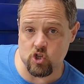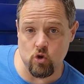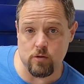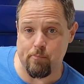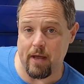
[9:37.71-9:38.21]

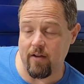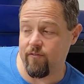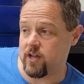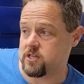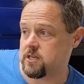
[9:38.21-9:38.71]
huge
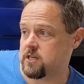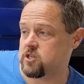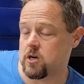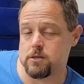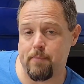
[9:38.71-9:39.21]
benefits and it
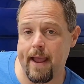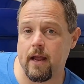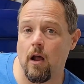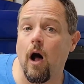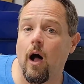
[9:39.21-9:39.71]
starts
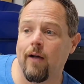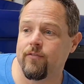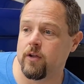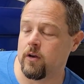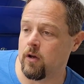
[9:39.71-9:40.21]
paying
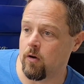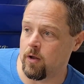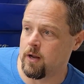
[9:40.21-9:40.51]
off, you know.